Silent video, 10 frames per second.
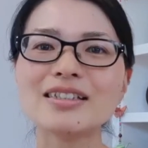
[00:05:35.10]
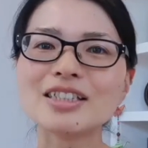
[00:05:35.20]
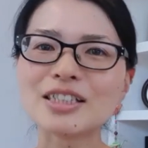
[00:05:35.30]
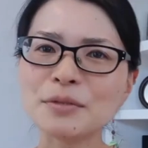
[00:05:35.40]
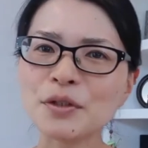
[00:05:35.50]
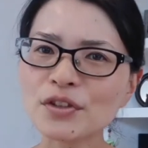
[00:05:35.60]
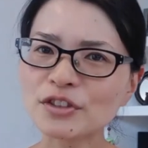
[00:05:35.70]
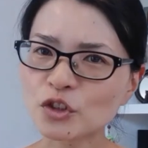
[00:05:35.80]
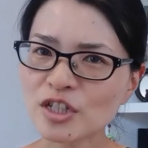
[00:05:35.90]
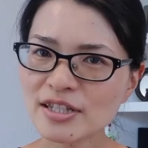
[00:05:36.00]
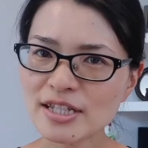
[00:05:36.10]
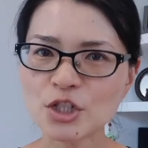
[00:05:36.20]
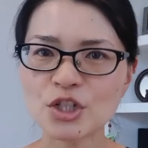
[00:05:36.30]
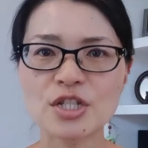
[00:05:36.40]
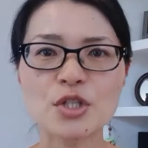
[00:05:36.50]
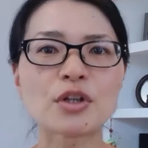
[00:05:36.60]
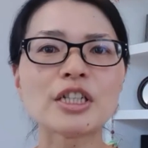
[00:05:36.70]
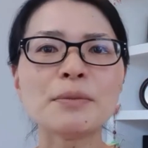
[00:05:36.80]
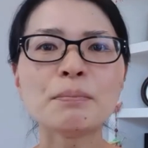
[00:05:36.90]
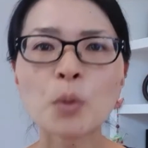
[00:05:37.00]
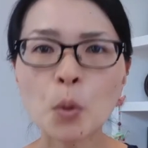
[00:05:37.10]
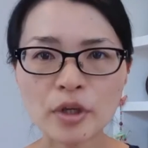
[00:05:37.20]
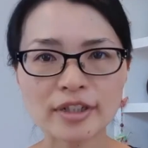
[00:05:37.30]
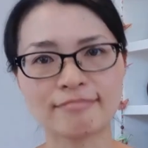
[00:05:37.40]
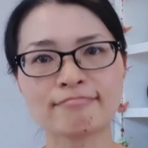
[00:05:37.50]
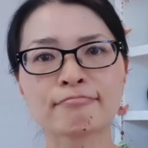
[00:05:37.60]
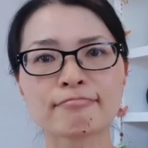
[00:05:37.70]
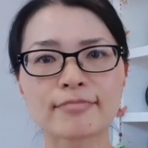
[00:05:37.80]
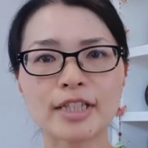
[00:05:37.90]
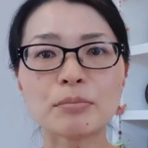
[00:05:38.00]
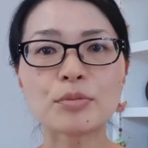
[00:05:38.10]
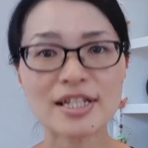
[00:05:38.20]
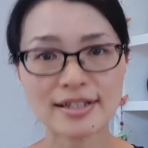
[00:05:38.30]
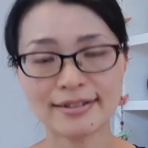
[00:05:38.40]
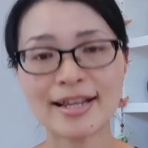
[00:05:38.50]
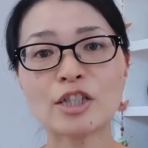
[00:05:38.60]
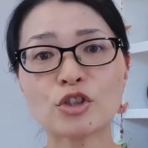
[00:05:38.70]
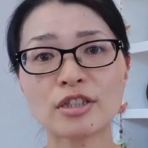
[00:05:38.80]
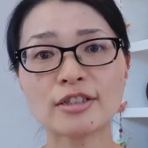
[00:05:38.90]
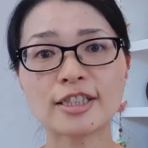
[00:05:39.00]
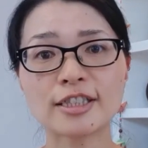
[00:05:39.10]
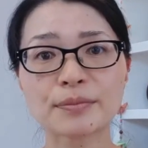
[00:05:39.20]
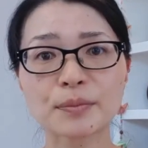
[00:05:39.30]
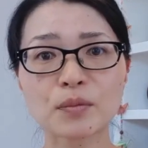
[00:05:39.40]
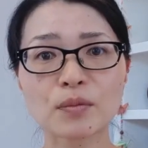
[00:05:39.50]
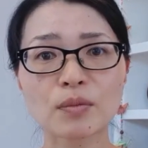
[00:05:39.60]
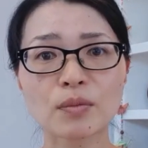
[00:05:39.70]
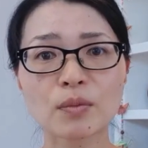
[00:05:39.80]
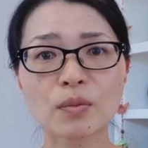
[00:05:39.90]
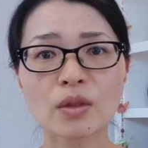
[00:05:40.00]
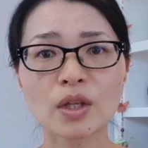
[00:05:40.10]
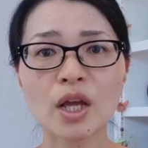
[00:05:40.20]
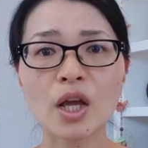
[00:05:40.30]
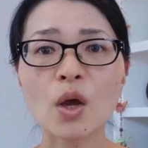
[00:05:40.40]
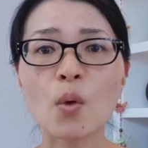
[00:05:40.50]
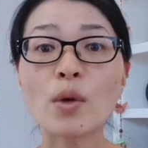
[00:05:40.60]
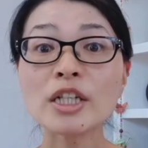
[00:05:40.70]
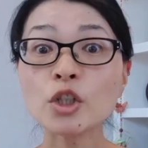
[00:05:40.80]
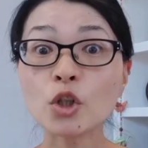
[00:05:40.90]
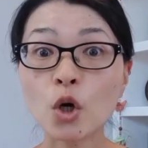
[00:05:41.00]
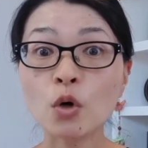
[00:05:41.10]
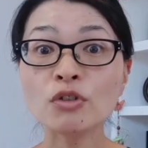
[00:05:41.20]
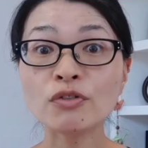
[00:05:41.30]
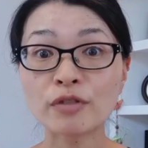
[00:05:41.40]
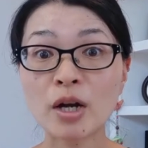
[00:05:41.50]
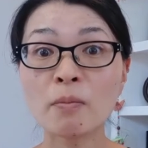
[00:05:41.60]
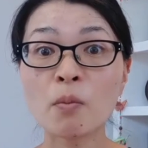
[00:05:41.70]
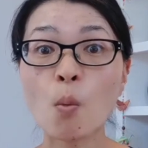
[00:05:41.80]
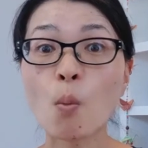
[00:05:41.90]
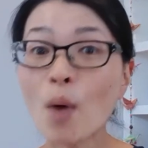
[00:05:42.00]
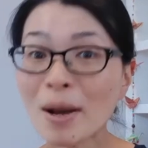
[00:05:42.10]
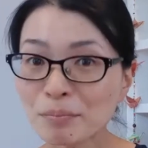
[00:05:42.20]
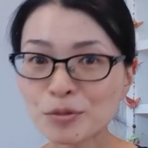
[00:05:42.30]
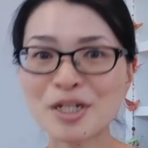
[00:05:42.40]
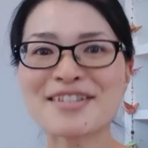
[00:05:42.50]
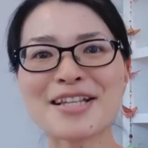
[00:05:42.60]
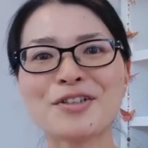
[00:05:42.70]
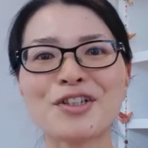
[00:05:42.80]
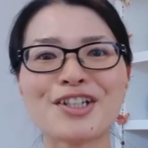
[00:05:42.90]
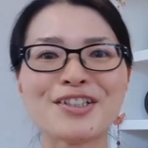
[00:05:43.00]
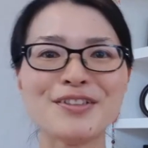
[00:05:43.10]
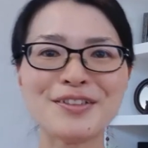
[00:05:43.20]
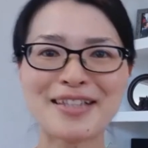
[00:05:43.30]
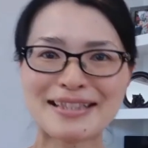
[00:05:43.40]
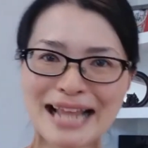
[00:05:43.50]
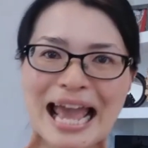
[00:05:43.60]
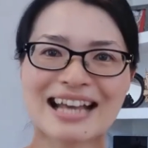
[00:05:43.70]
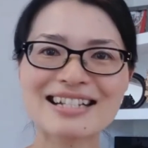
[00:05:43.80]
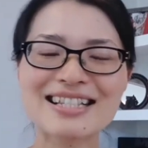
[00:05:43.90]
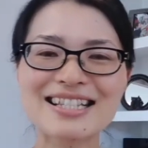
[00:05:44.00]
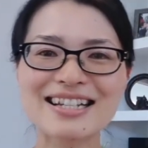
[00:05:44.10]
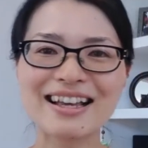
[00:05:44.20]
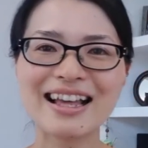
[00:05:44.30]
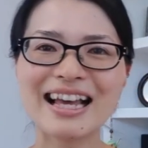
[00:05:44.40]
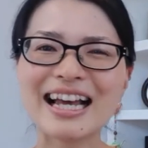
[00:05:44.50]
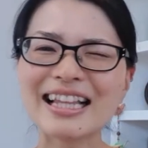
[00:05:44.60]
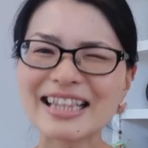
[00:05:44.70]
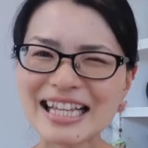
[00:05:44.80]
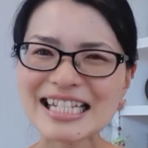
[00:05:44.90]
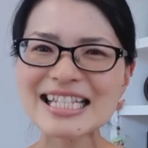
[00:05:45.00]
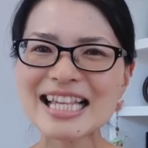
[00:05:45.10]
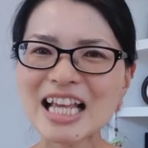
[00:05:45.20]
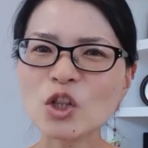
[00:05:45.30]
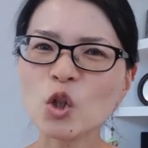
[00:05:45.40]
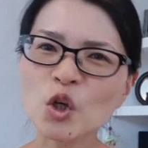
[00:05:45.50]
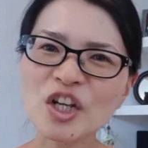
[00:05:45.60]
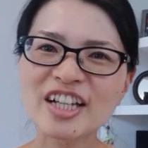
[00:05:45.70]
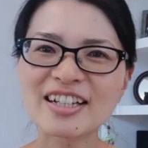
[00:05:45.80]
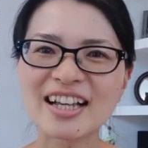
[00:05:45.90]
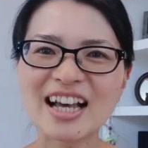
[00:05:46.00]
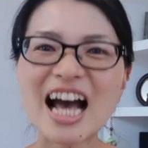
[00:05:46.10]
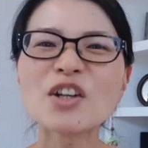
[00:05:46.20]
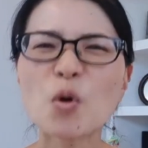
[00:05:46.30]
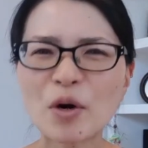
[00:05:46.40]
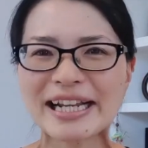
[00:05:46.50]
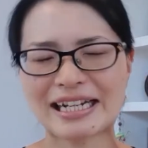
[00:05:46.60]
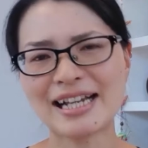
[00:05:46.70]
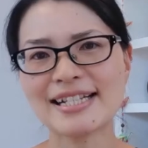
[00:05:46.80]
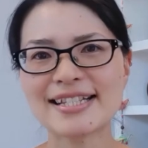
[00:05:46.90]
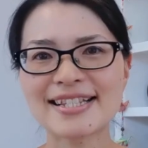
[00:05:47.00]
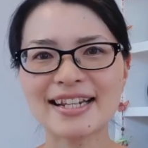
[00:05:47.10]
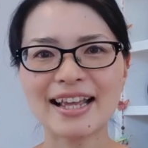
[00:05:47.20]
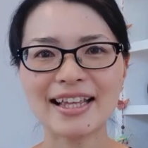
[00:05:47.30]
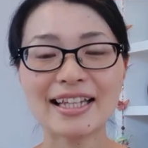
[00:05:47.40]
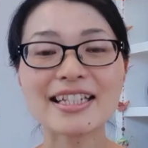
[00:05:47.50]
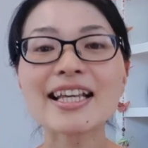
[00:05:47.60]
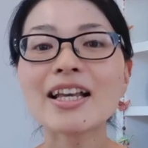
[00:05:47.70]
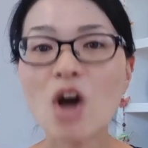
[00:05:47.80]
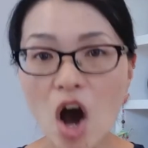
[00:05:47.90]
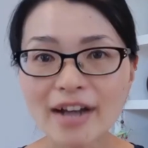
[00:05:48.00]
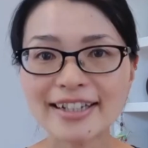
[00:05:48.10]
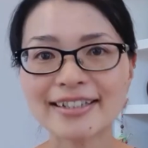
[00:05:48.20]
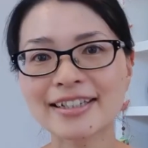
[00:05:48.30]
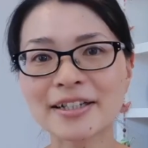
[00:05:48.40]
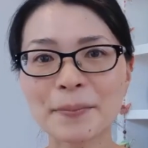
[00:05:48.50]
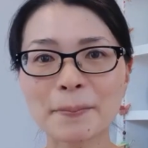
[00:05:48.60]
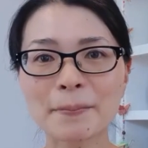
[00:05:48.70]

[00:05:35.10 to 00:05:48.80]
Smooth transitions are important in presentations. When you go from one presenter to the next, things can look unorganized and chaotic.